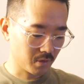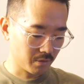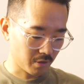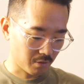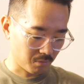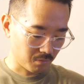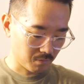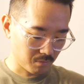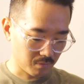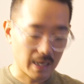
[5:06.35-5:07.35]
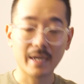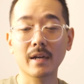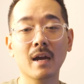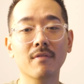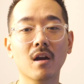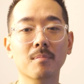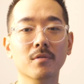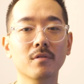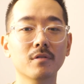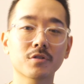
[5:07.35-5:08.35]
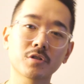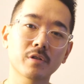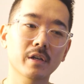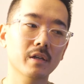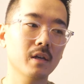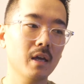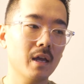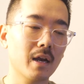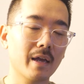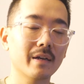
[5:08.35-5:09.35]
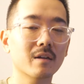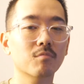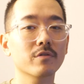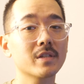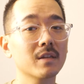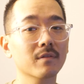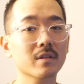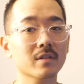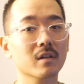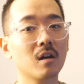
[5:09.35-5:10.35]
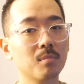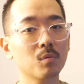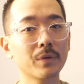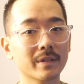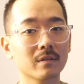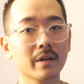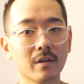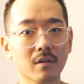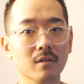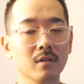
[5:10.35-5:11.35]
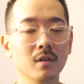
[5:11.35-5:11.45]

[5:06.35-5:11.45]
So I didn't have the opportunity to shoot it, and I ended up receiving this a couple weeks later.